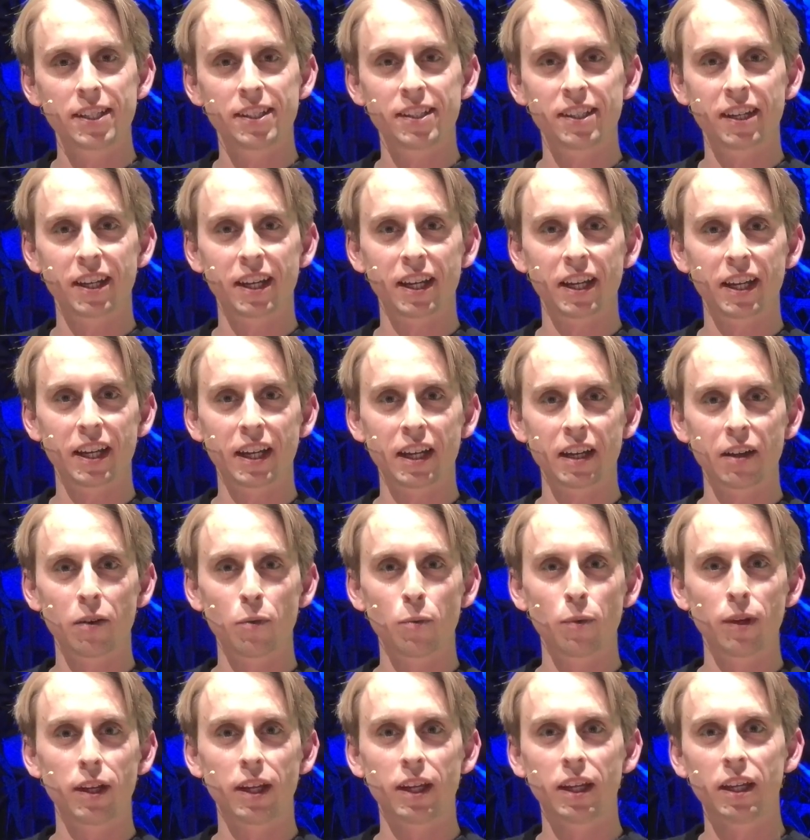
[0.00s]
okay. uh,
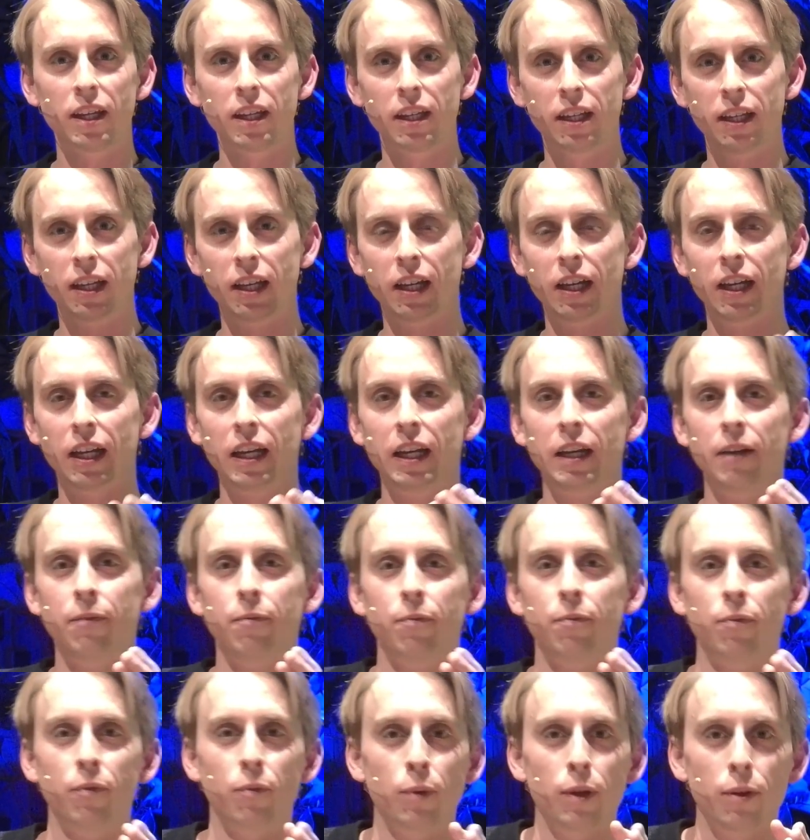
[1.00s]
we
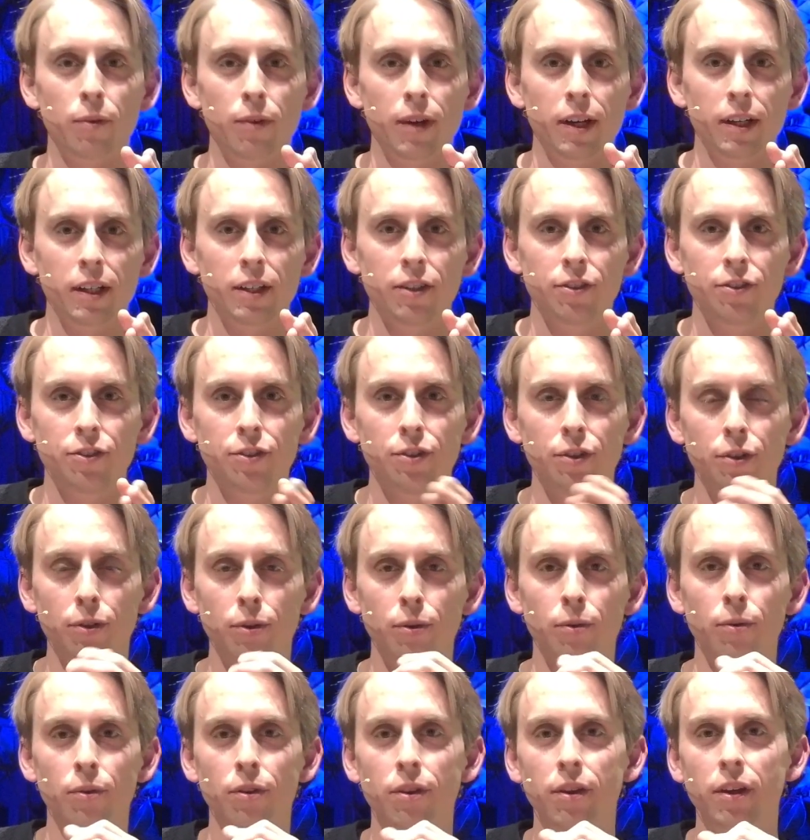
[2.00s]
um, we ran
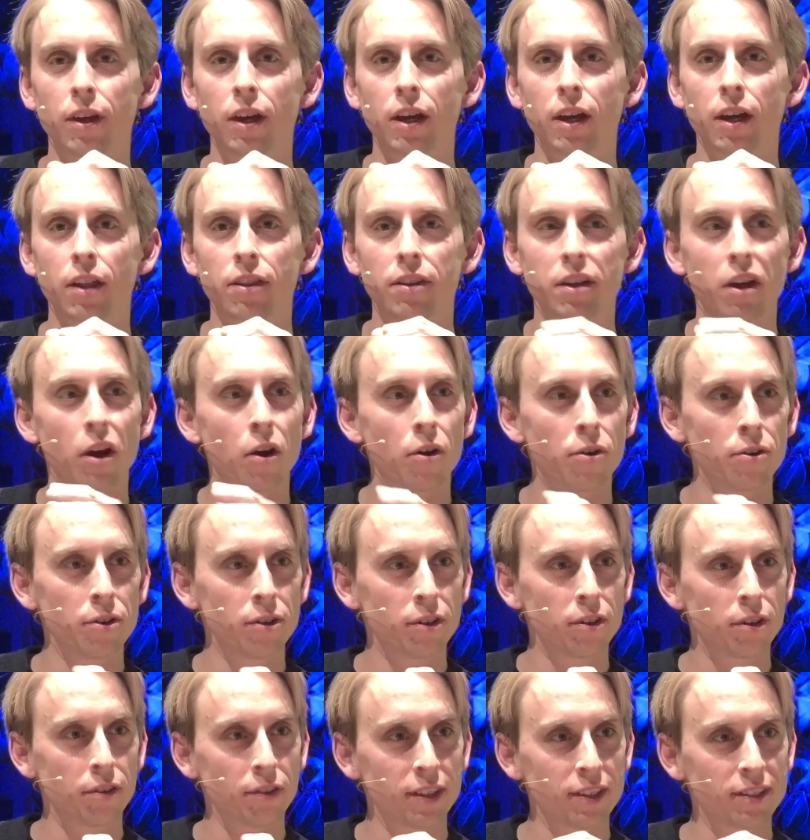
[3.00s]
into the the owner
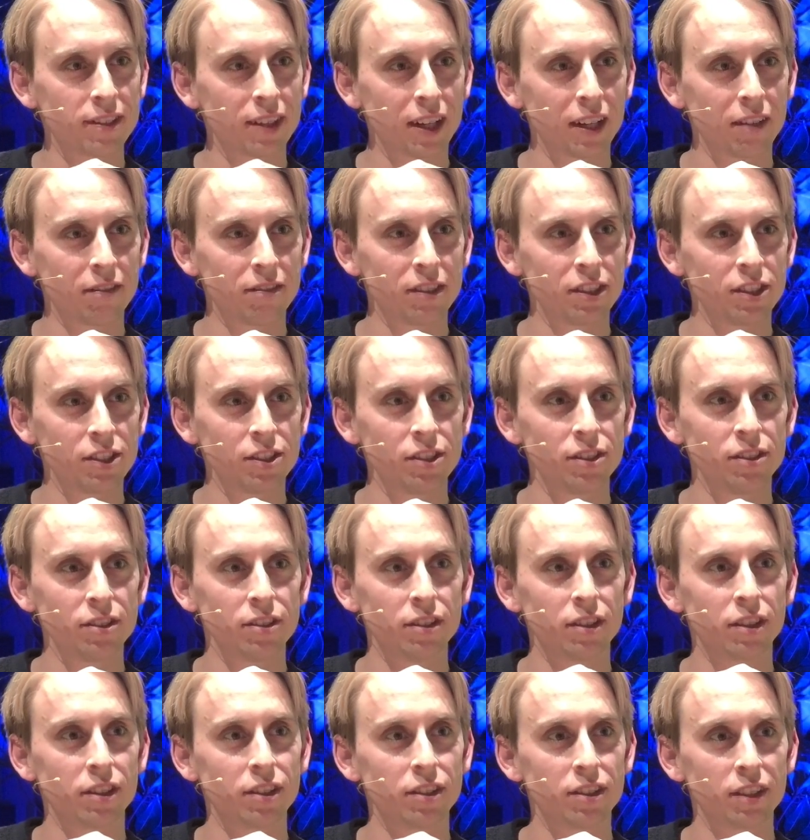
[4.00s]
of this
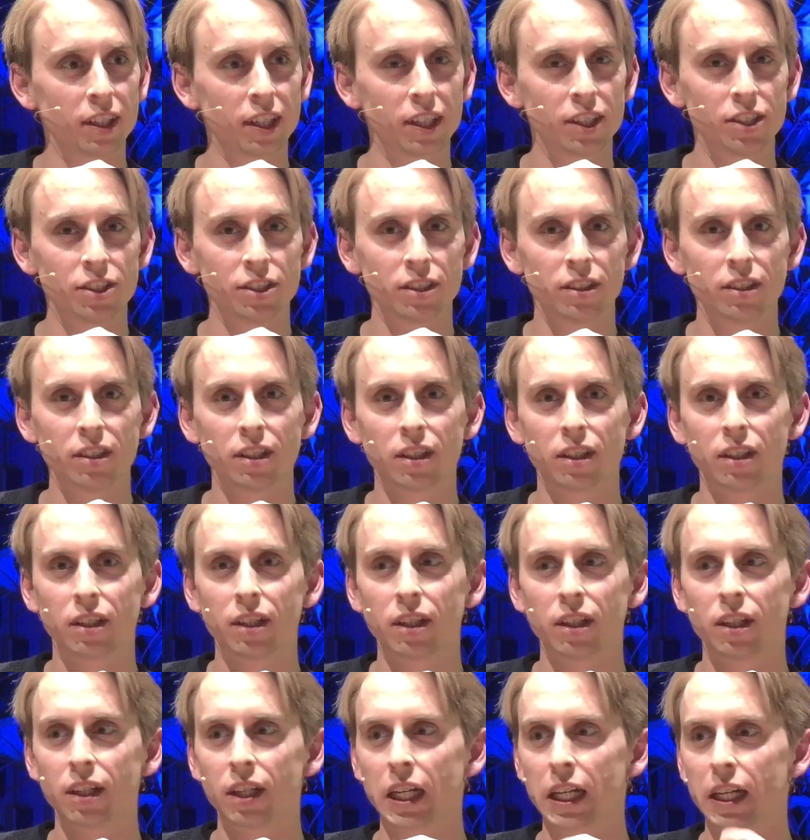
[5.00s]
television station. Uh,
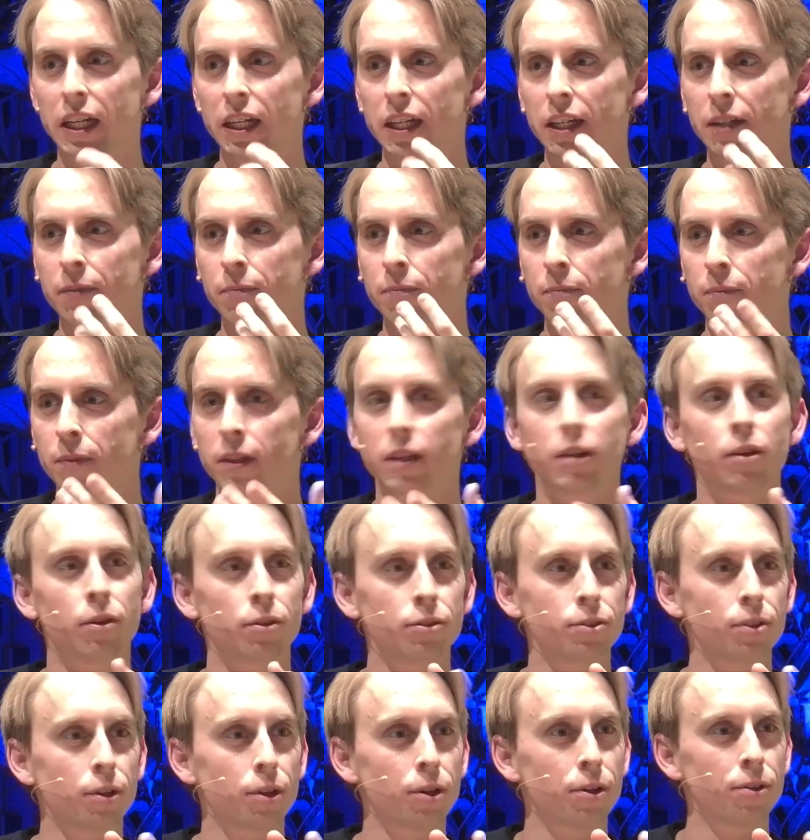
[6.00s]
um, he
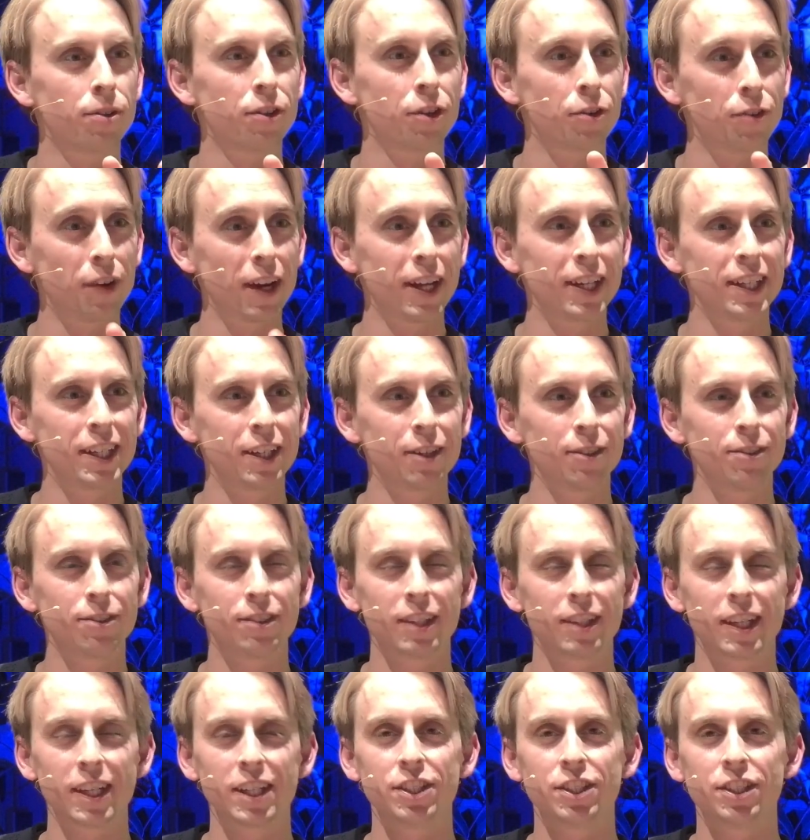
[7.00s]
also owned a radio
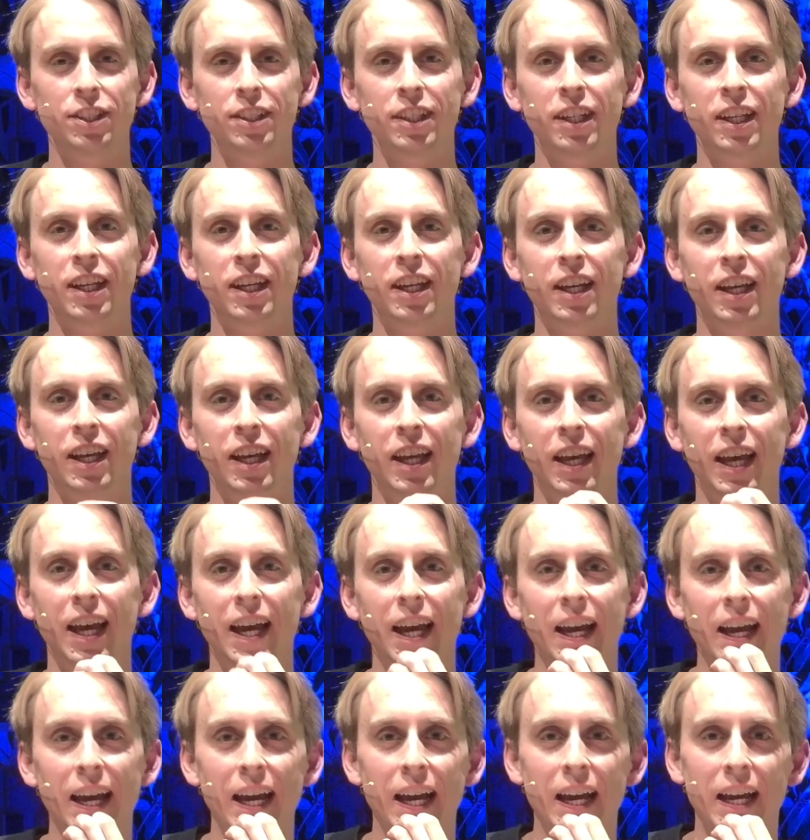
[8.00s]
station.
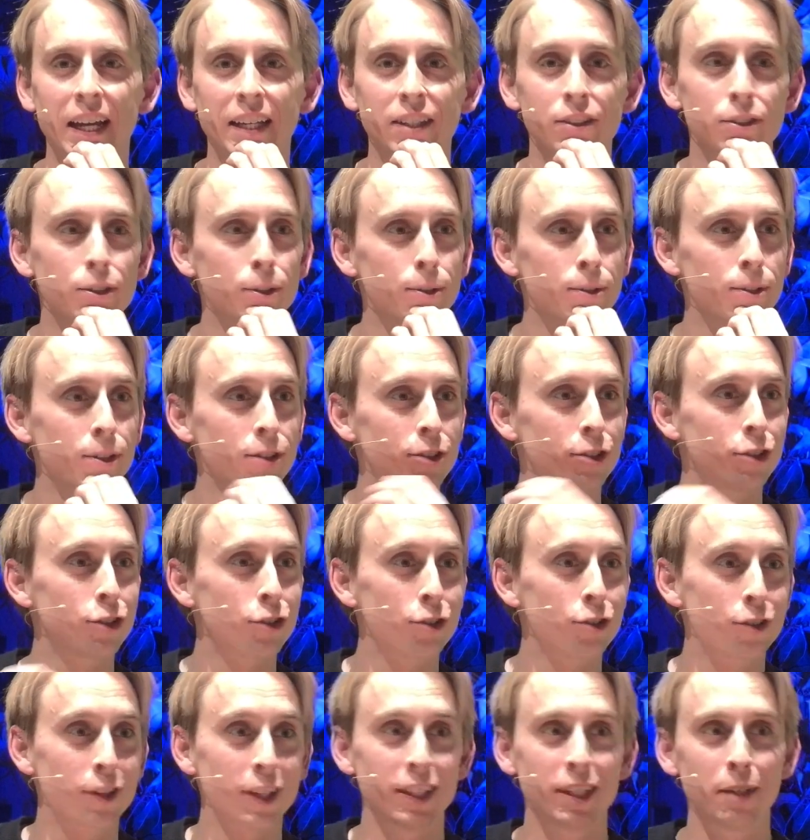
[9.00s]
Uh, he saw us on the
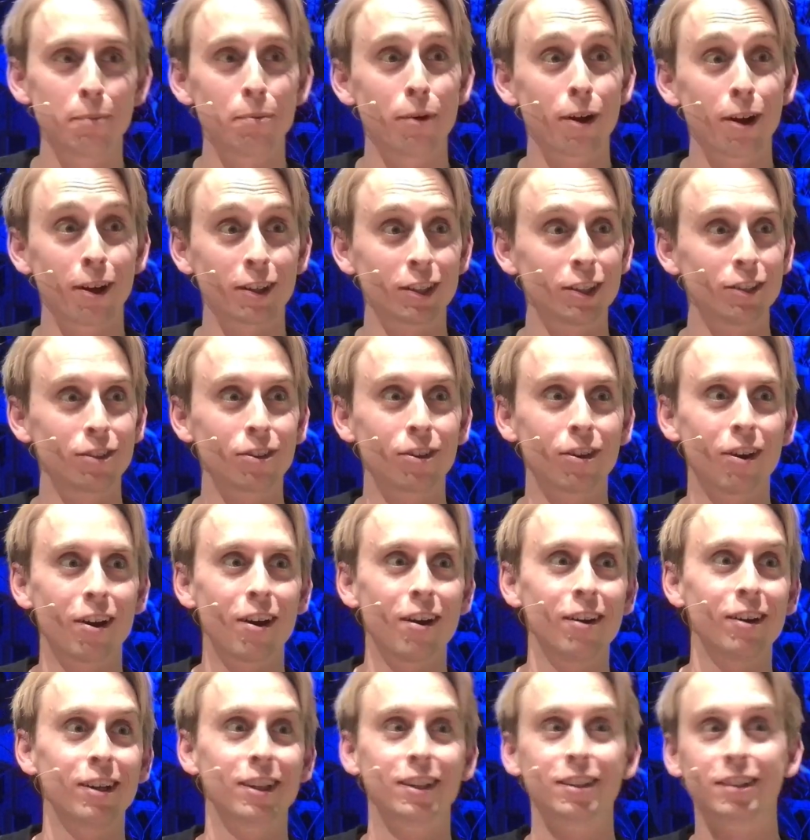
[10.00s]
street, he parked his
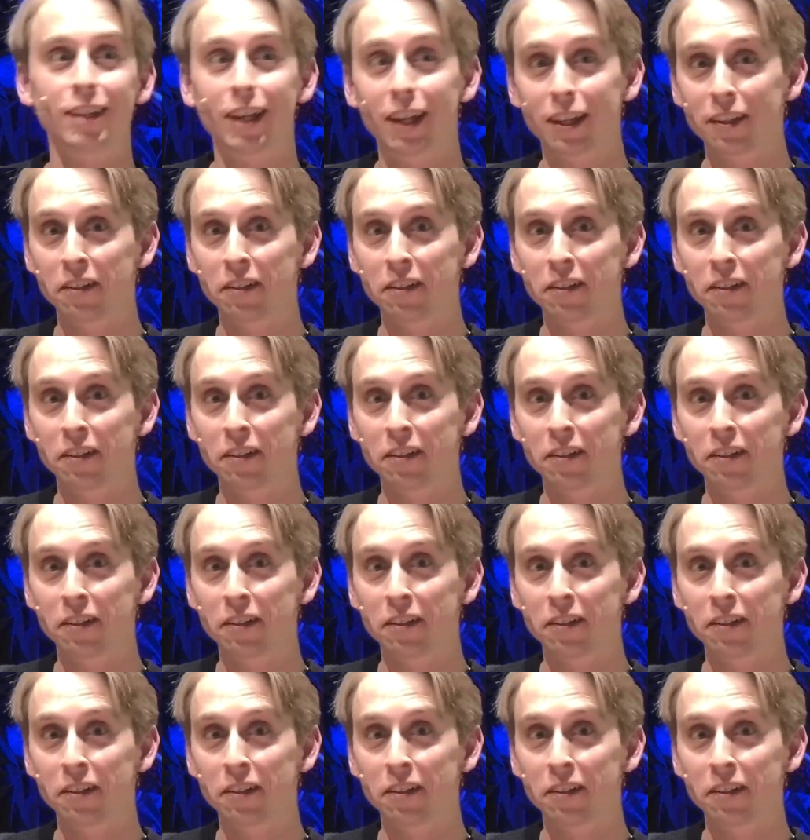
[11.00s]
car, he said,